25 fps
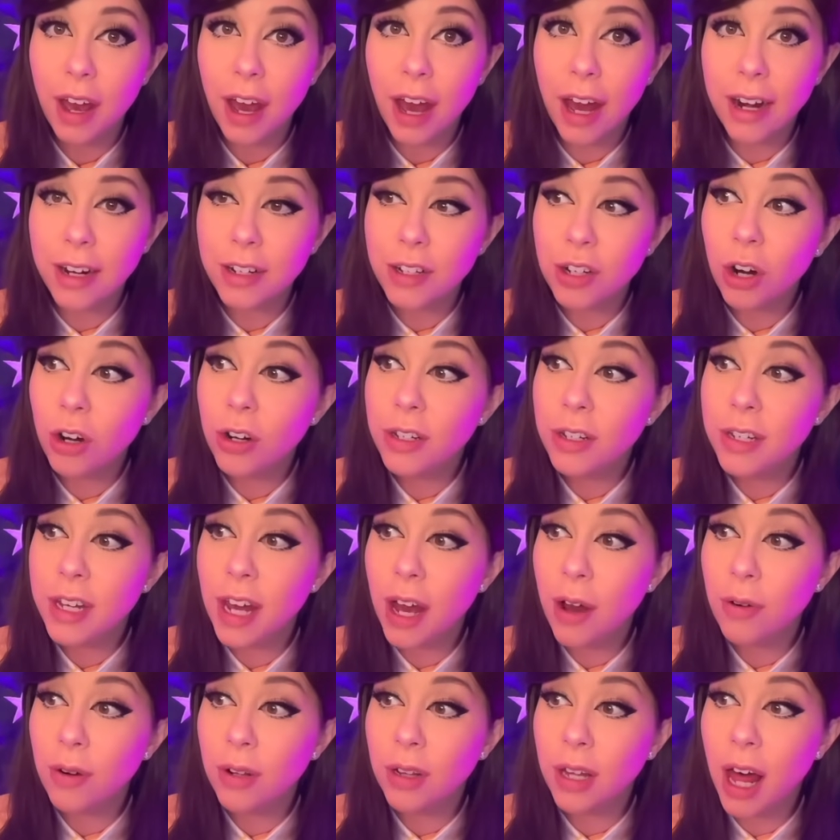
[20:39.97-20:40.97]
And it turns
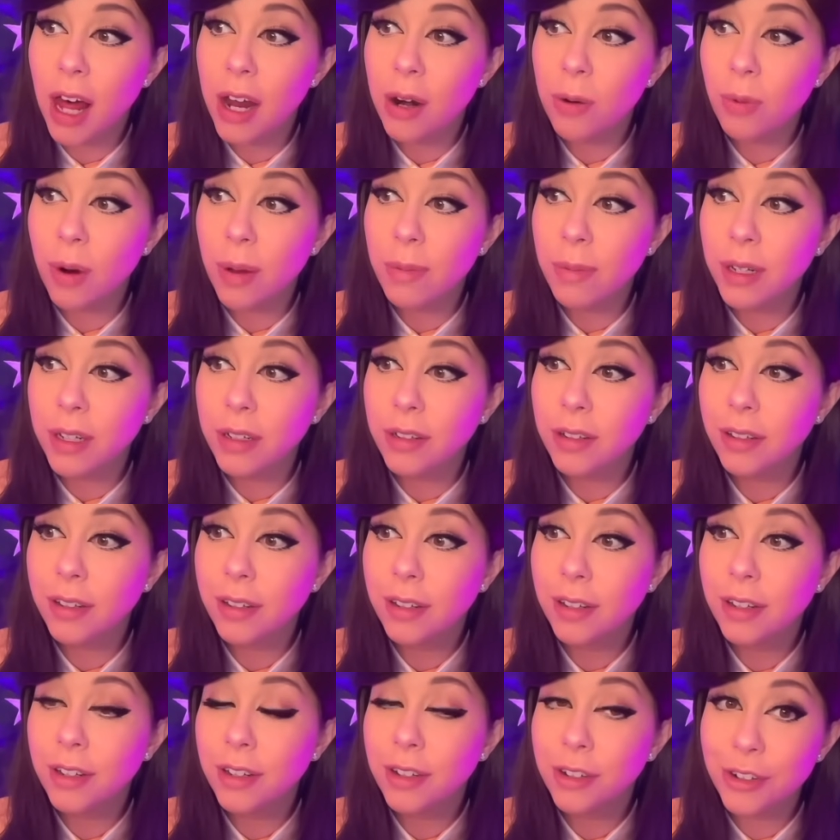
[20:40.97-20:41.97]
out a lot of women
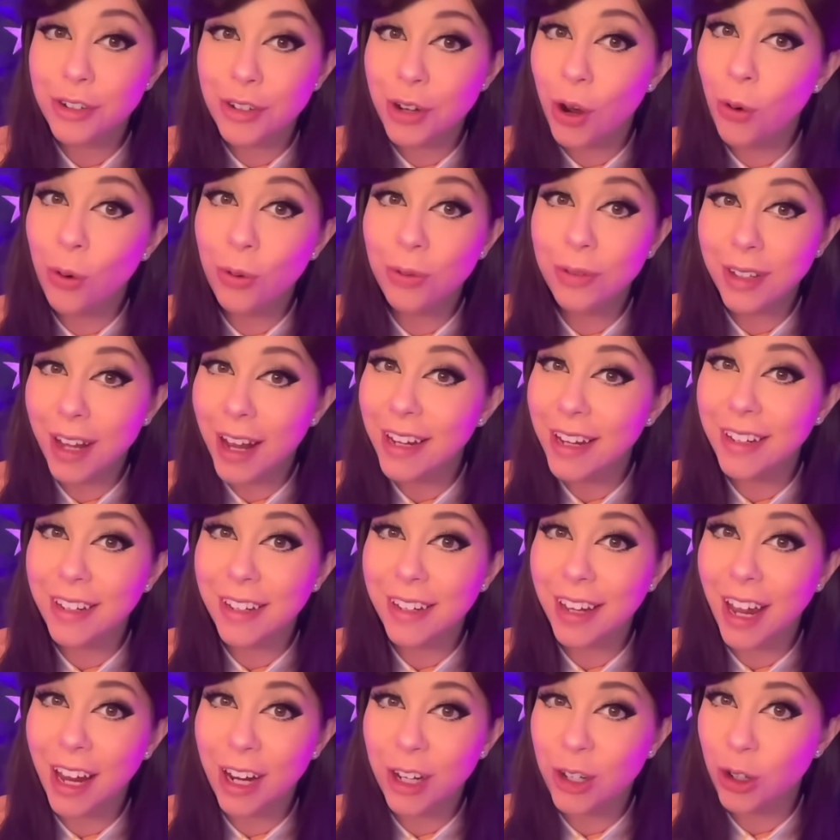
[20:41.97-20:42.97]
don't like
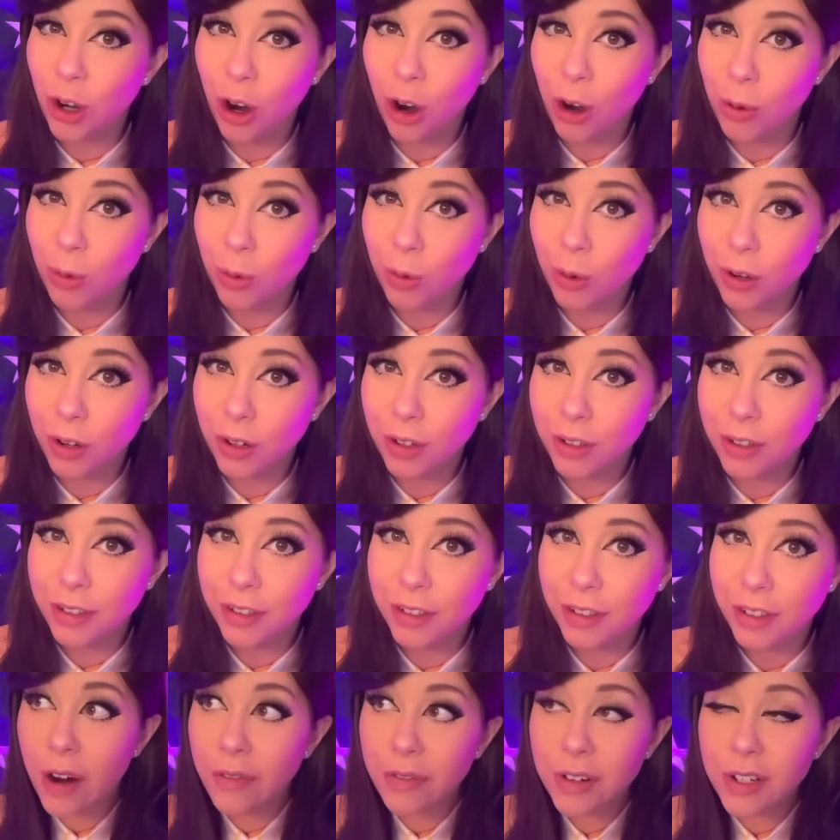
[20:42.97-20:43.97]
H R world.
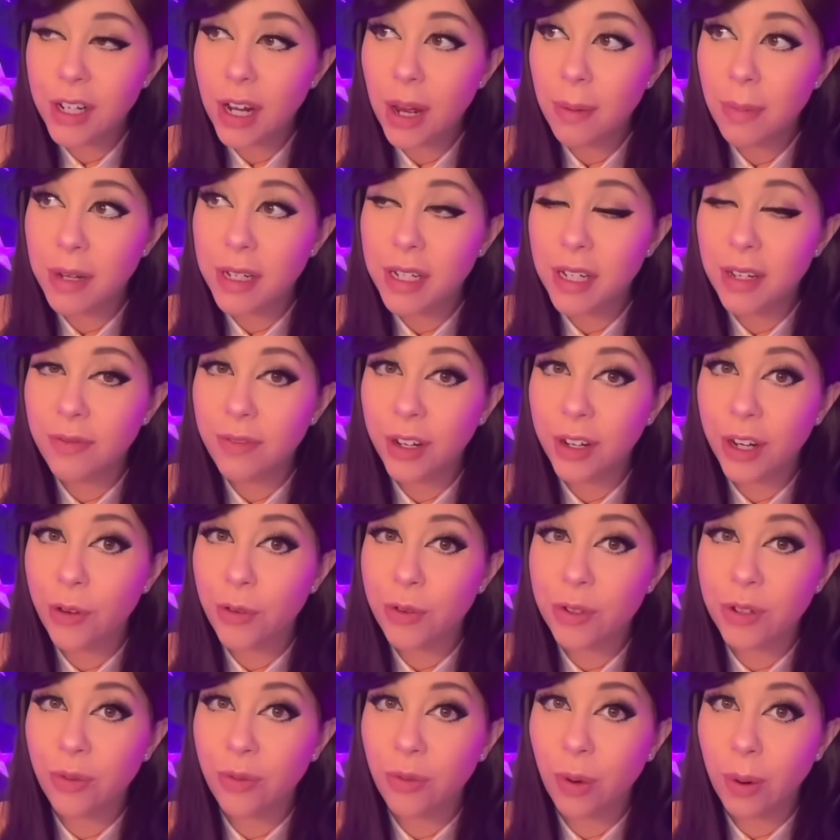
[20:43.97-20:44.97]
Every time I see
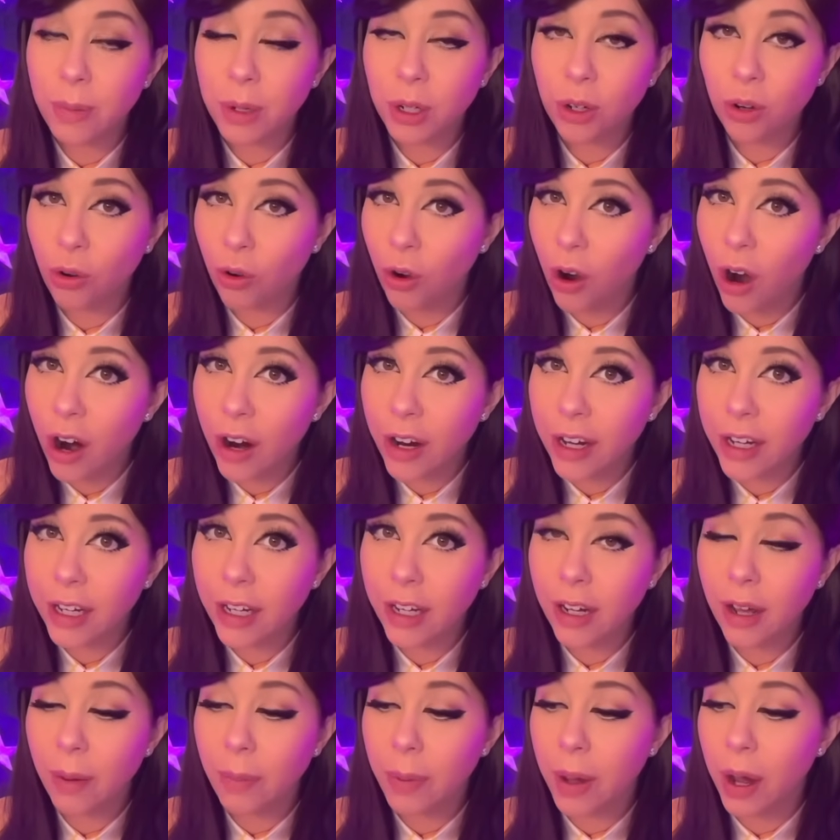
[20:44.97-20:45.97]
videos of women
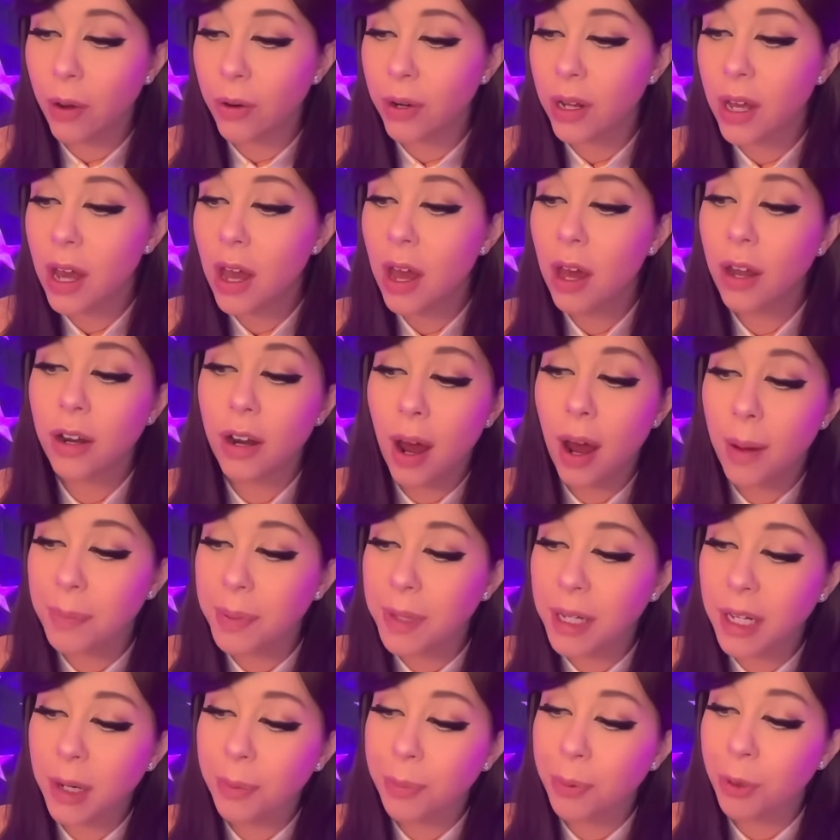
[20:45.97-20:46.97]
crying about not
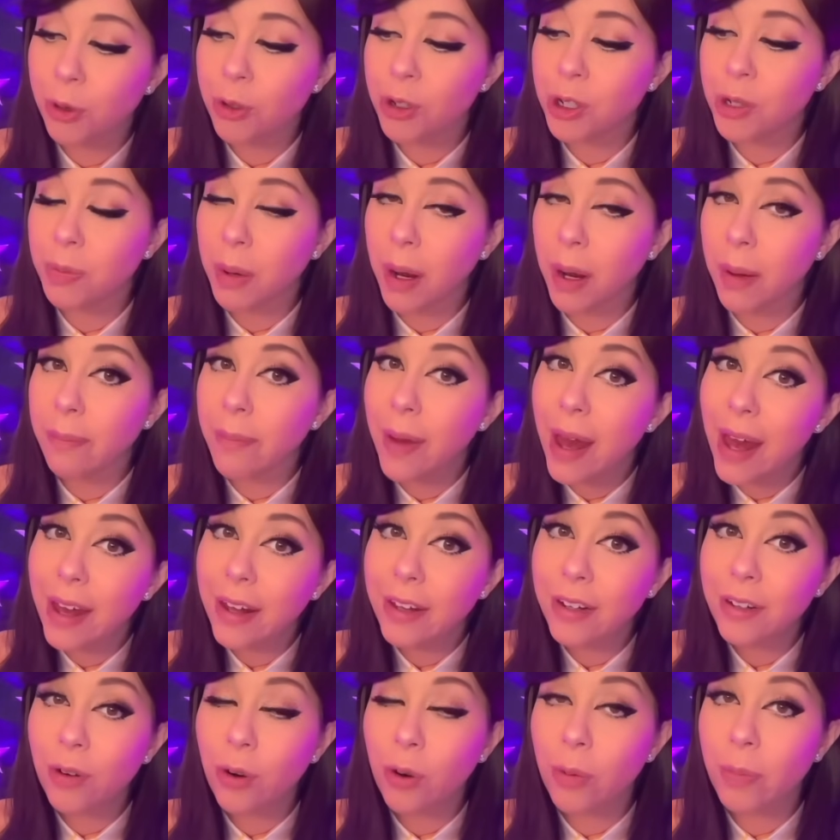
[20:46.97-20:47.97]
being approached by
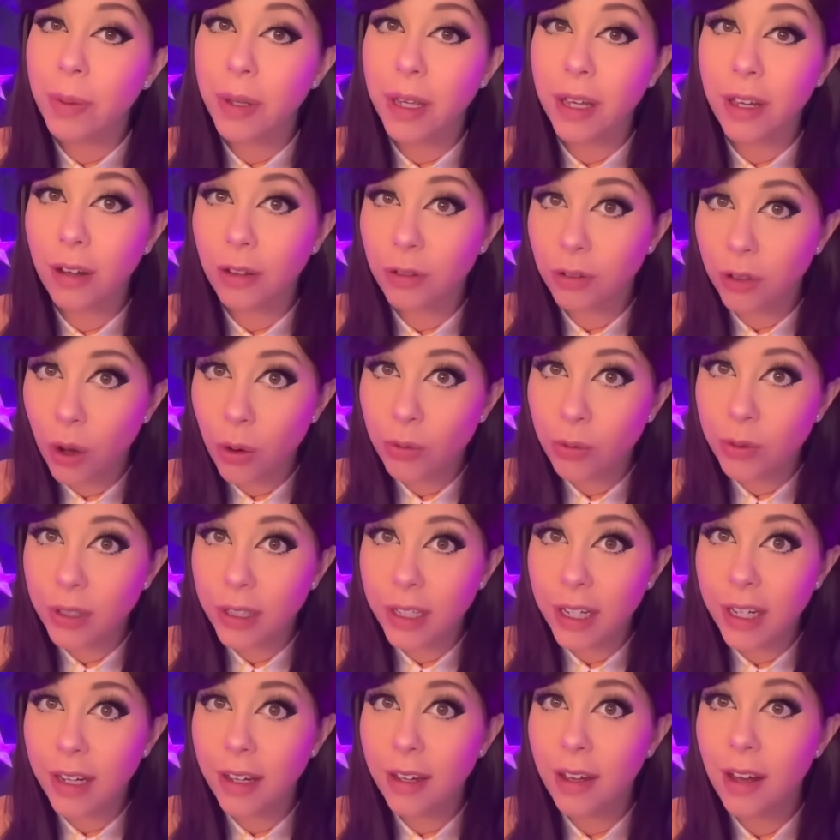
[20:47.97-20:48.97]
men or being
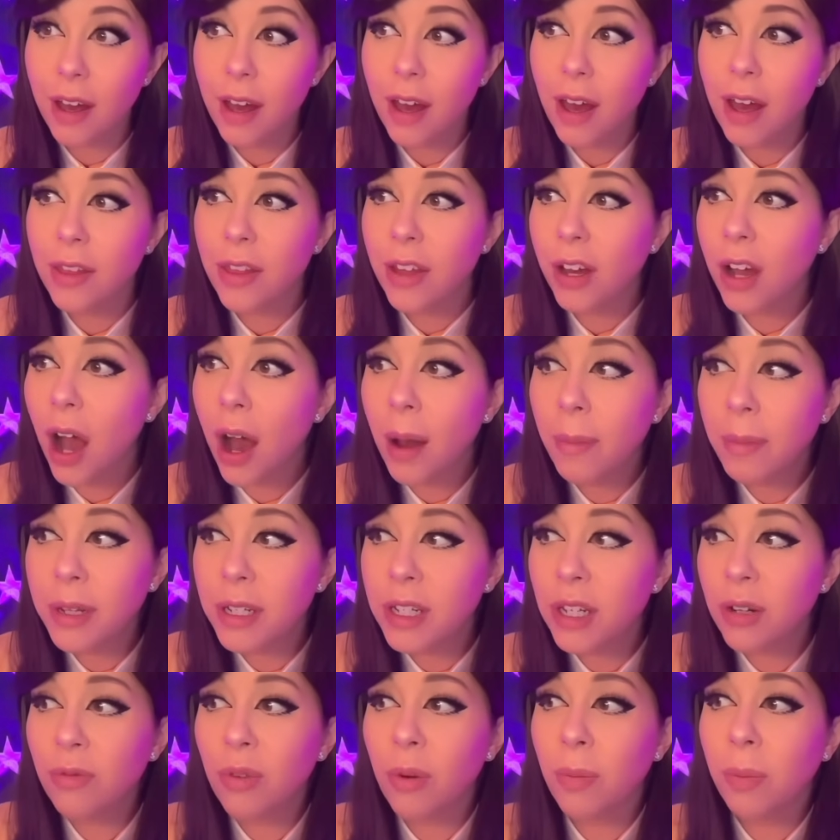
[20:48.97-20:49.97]
lonely, the
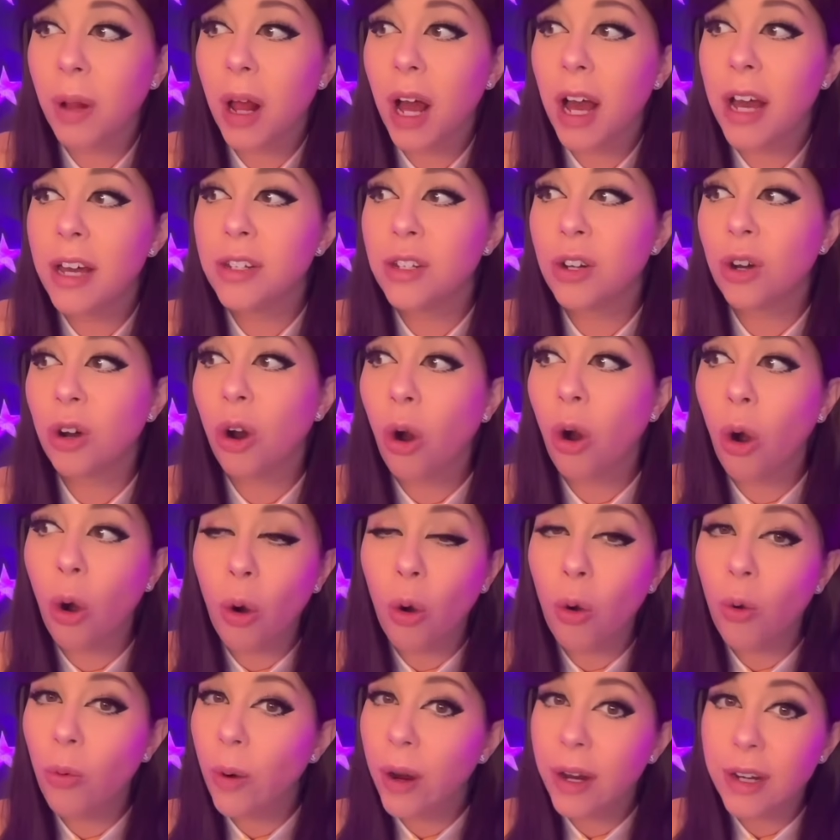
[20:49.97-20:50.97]
comments and replies are
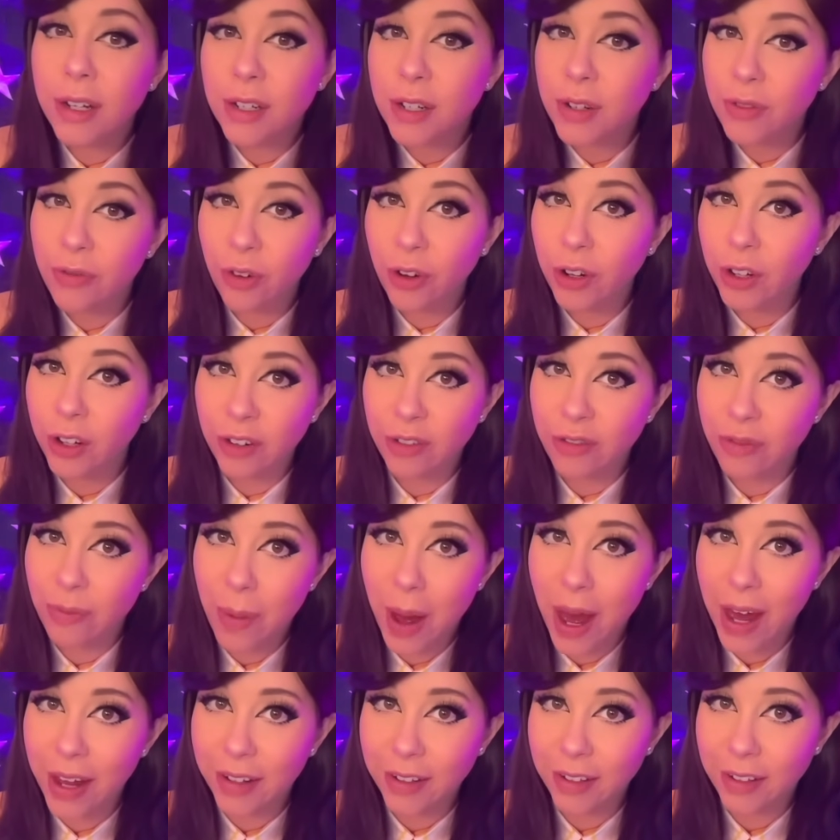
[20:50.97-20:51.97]
always full of
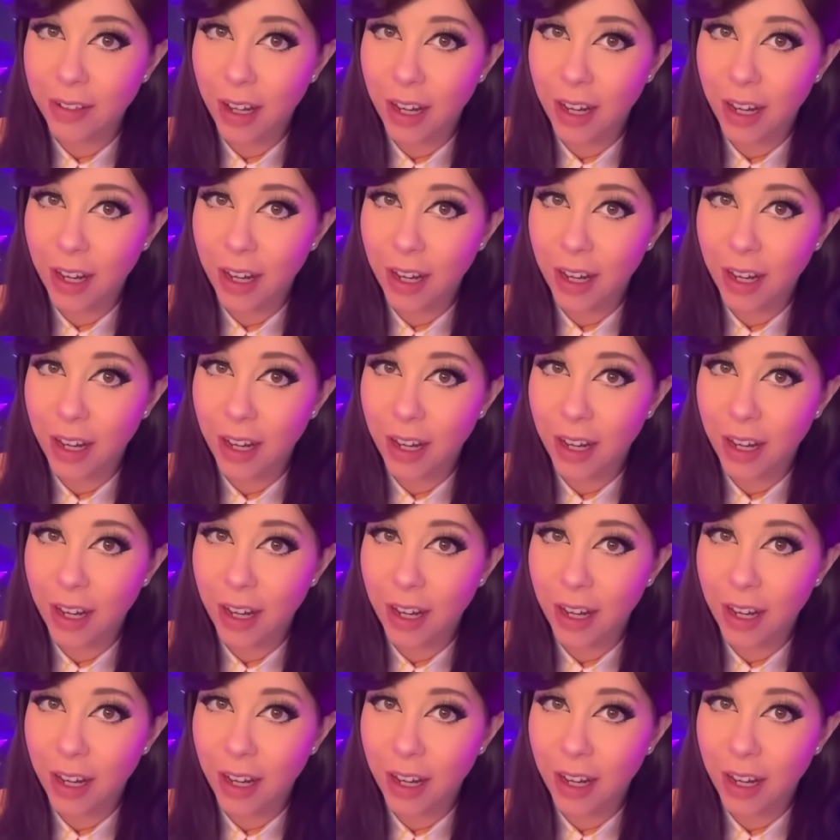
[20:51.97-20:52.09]
men